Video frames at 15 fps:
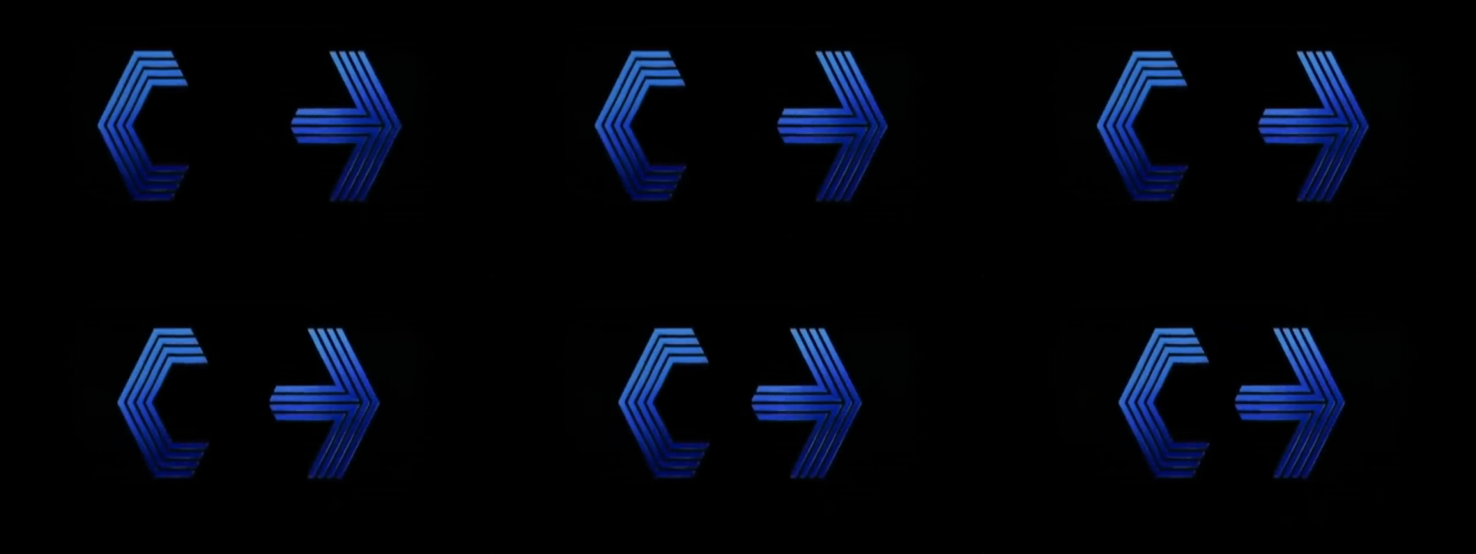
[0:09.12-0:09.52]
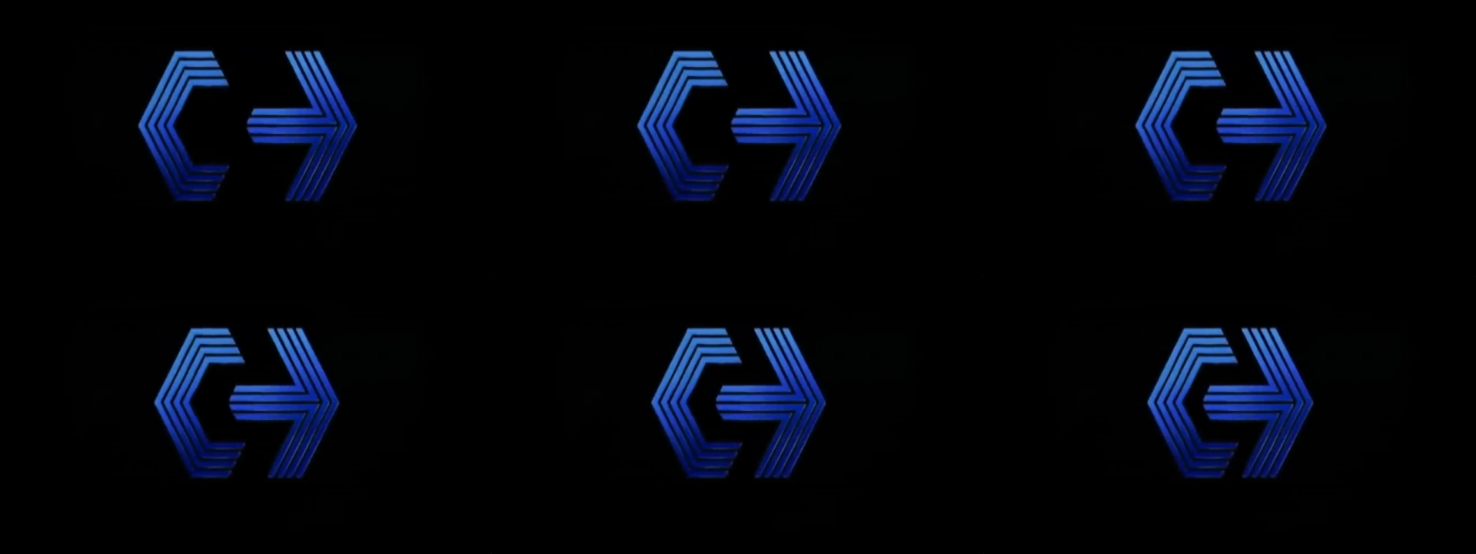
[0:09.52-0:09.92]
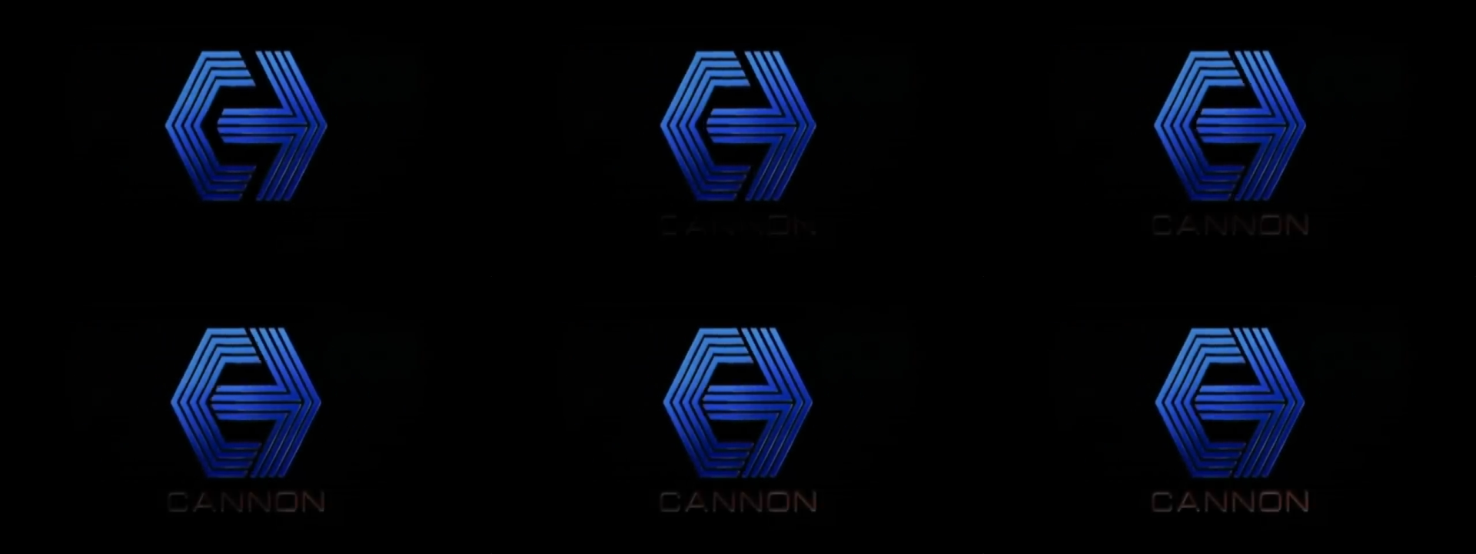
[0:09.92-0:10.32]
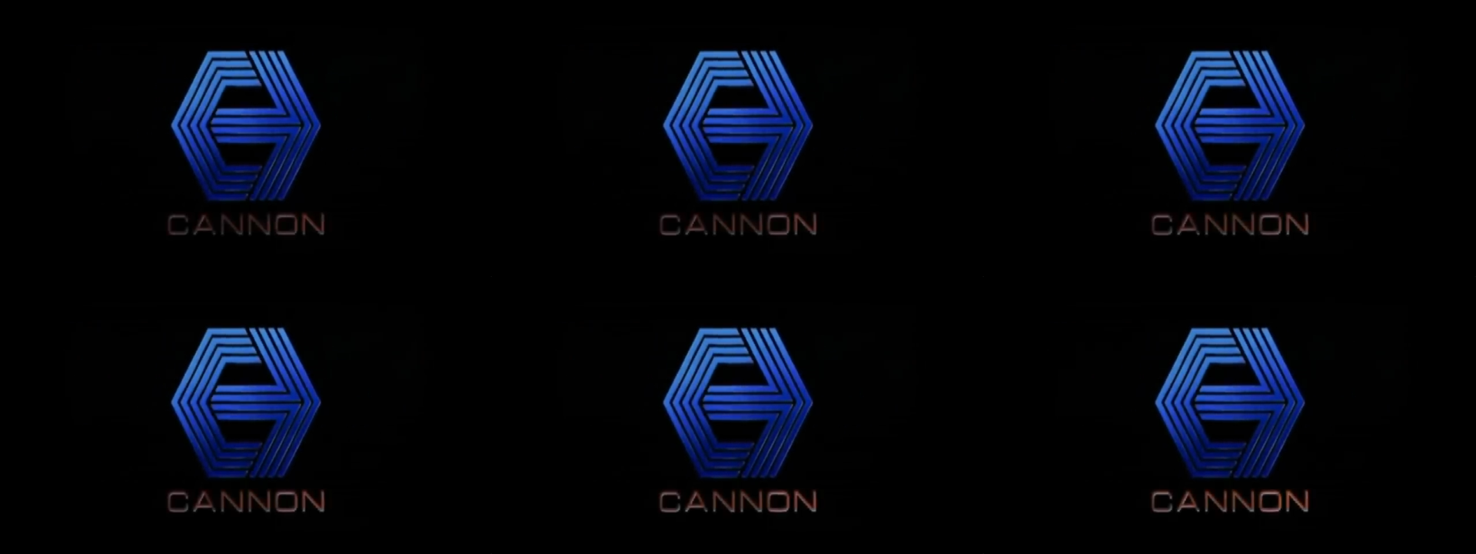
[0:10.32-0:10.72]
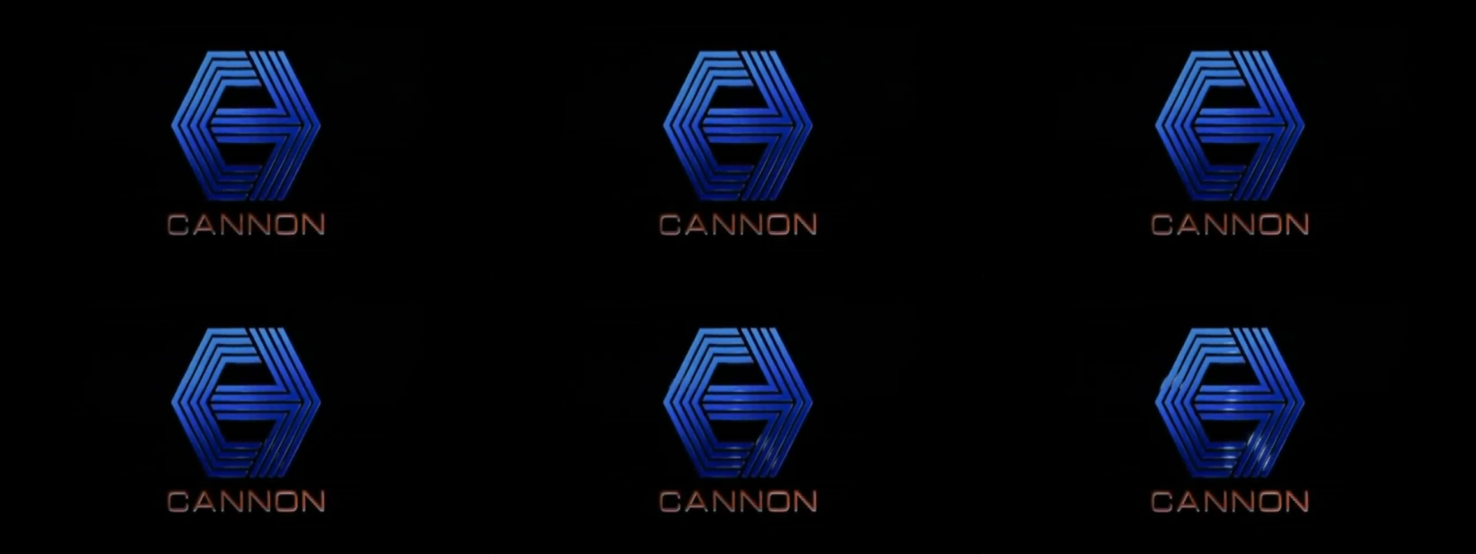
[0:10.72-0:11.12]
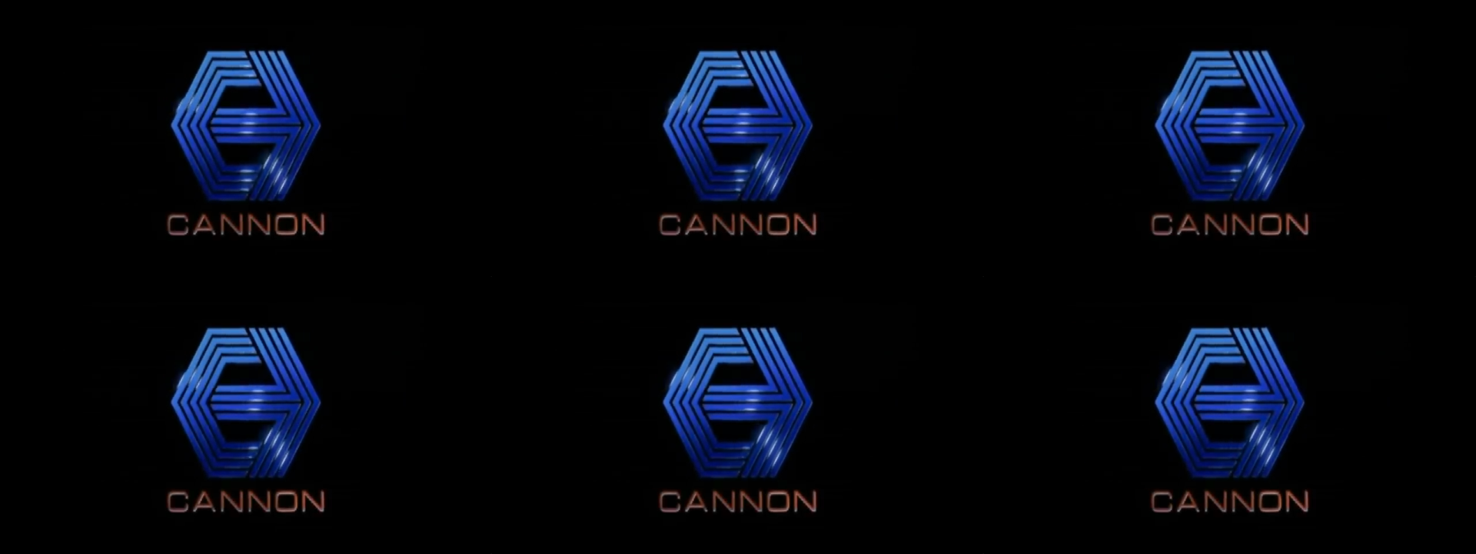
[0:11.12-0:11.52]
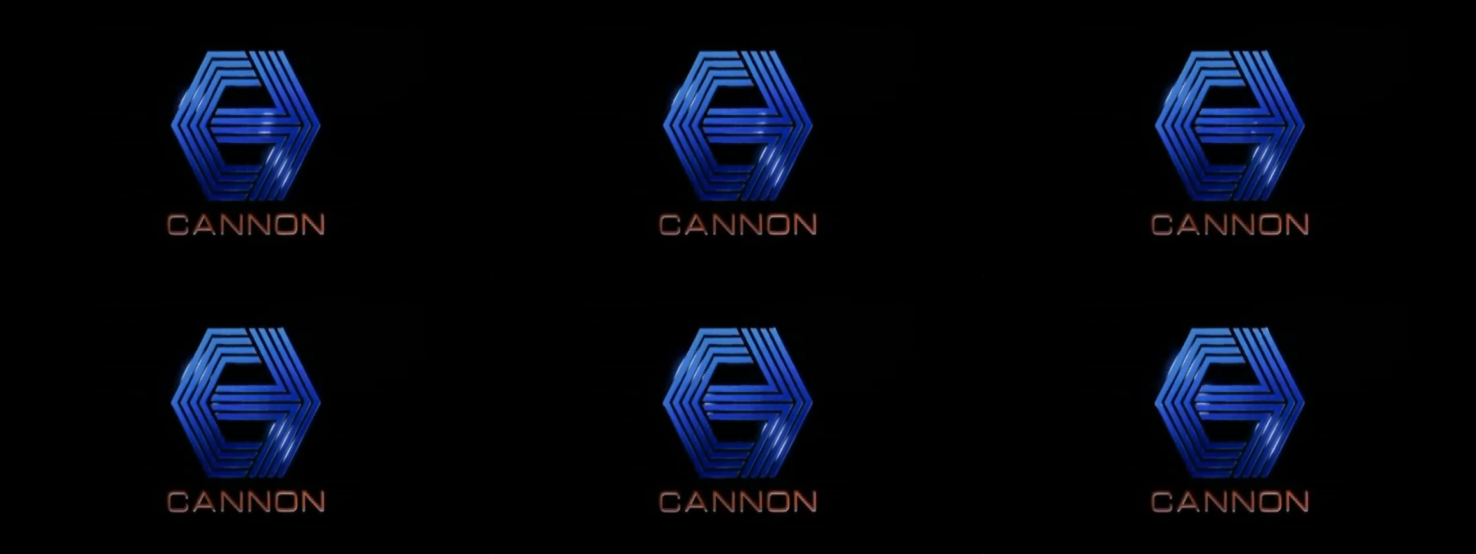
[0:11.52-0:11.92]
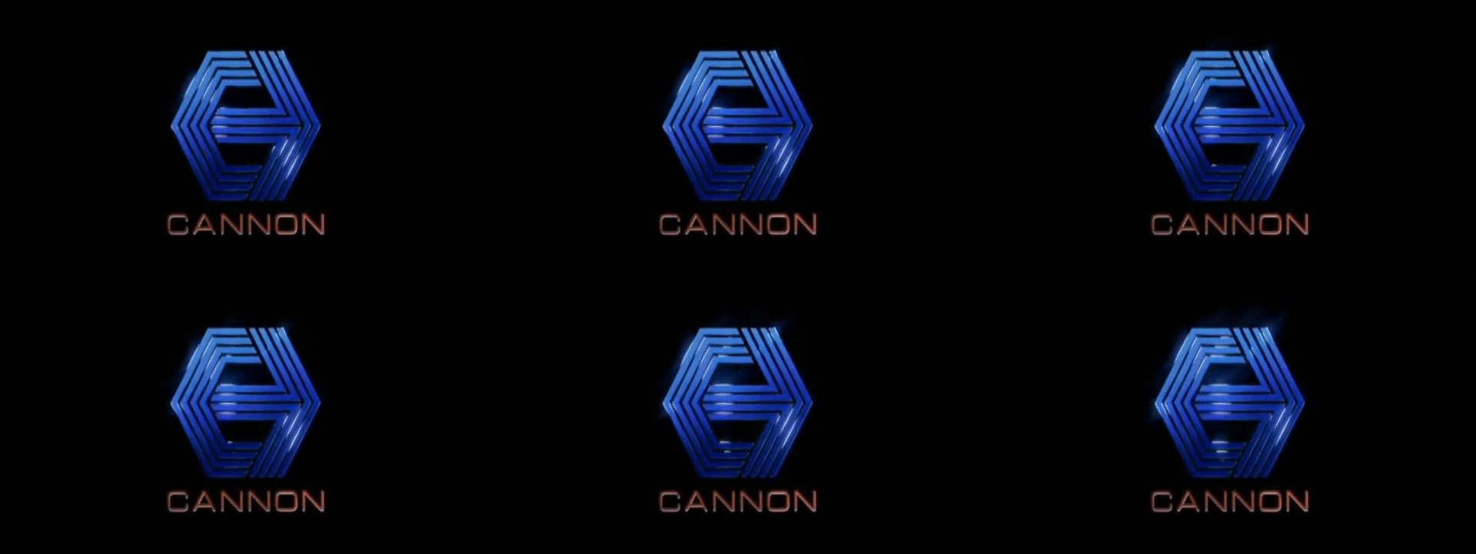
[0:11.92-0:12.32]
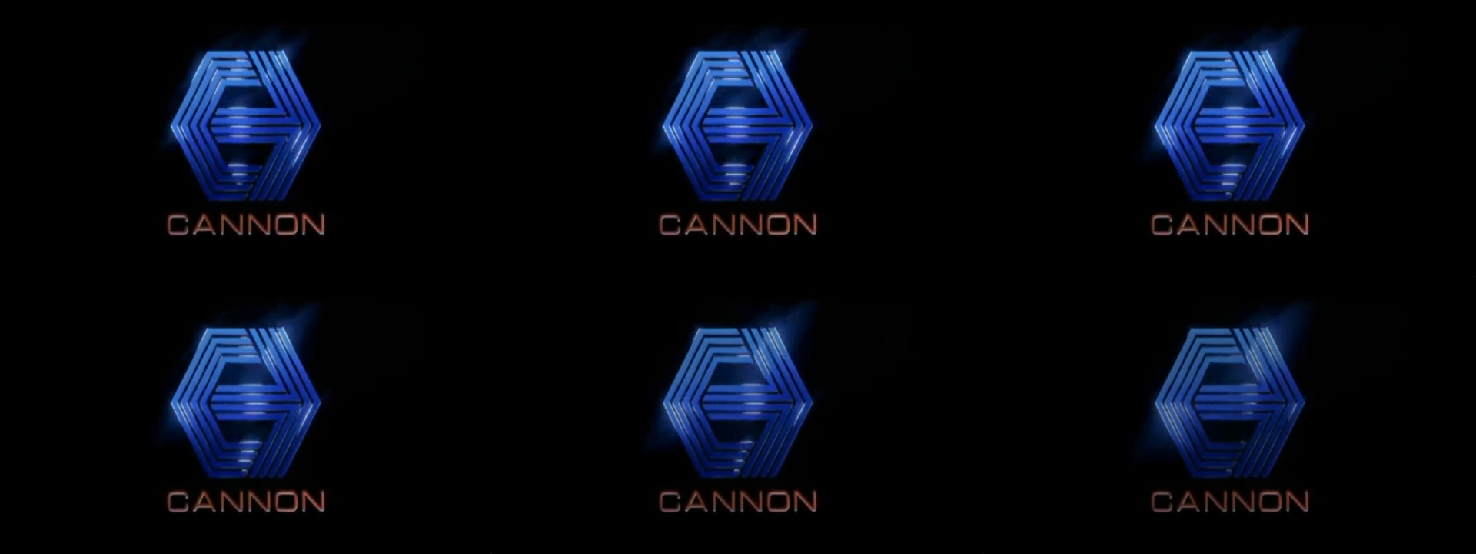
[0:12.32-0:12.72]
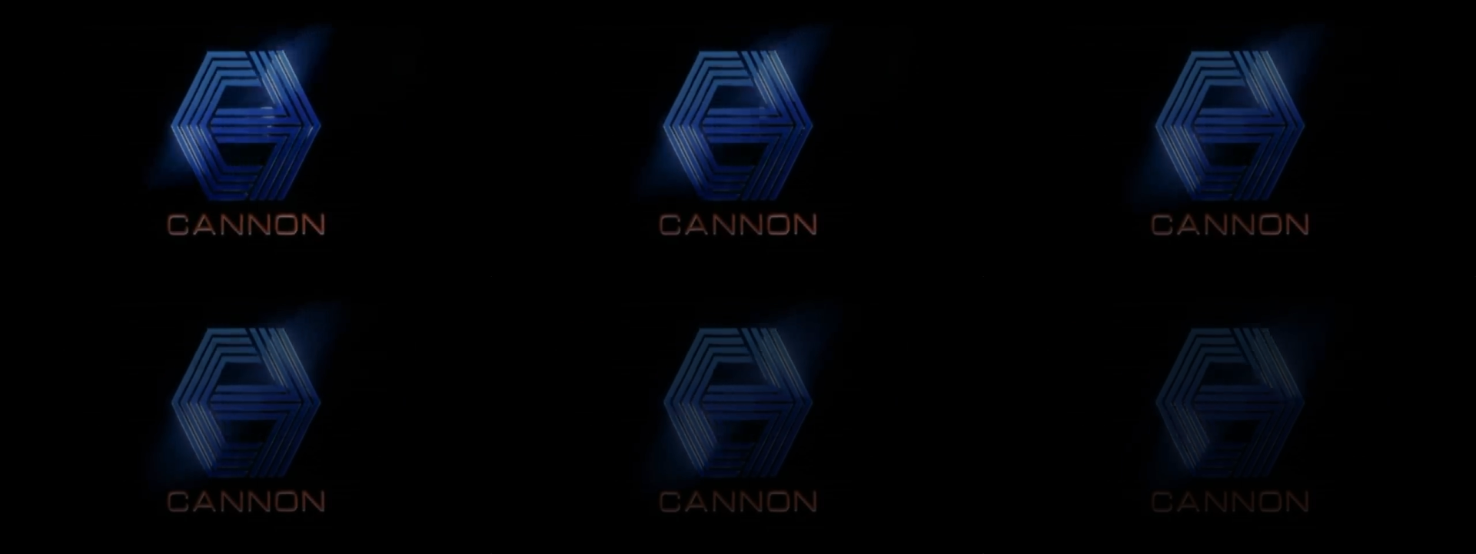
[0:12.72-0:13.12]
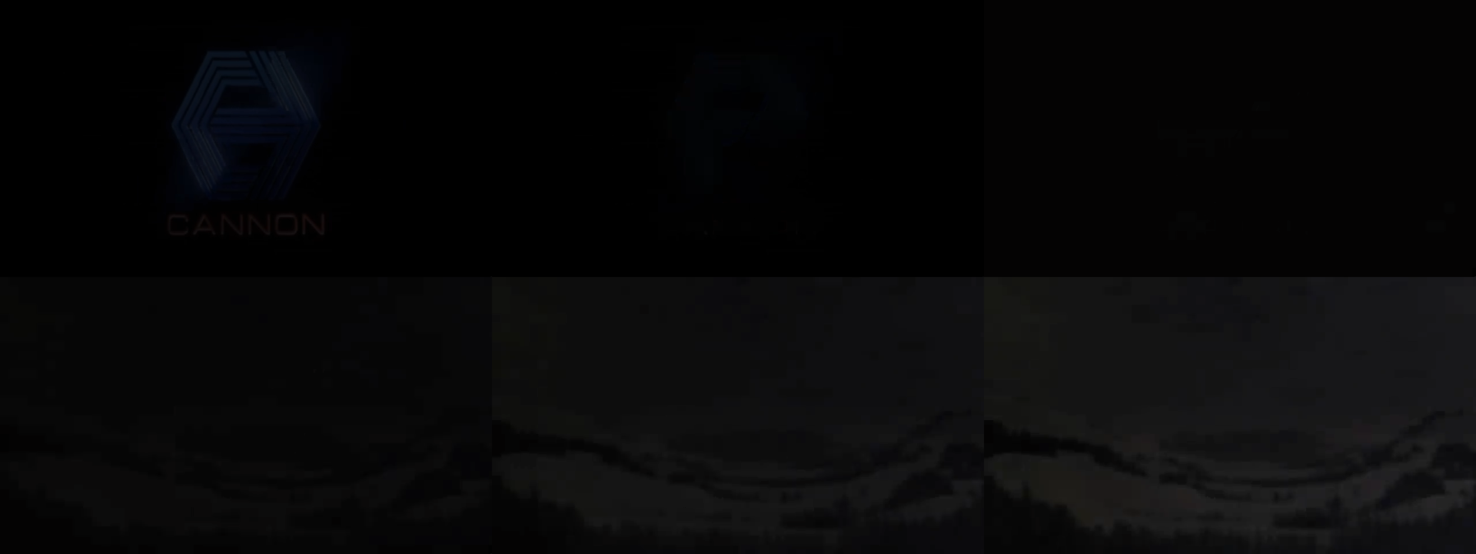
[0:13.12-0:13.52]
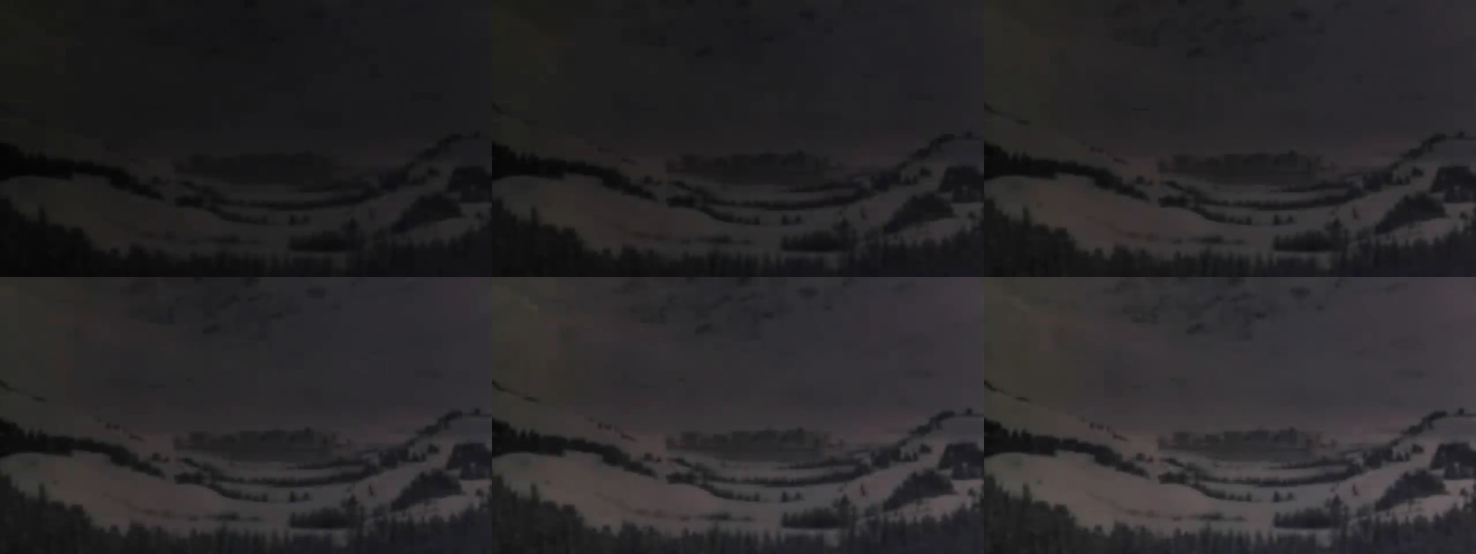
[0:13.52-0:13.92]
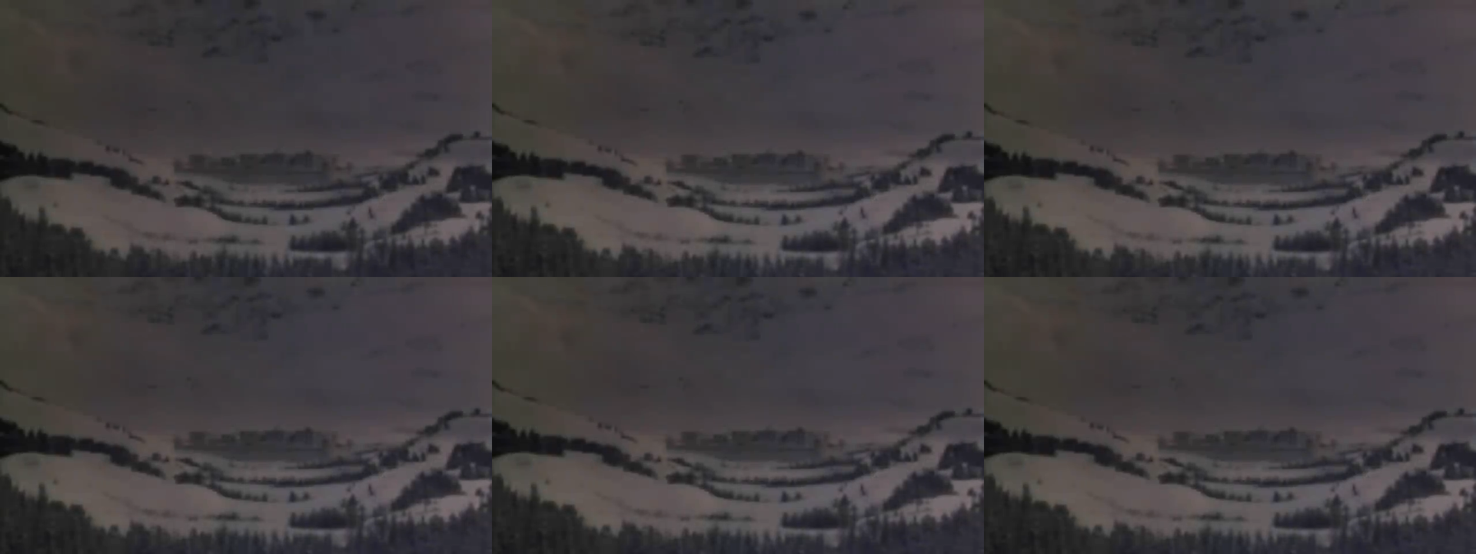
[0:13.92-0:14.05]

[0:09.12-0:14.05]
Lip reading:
Nobody's mouth can be seen.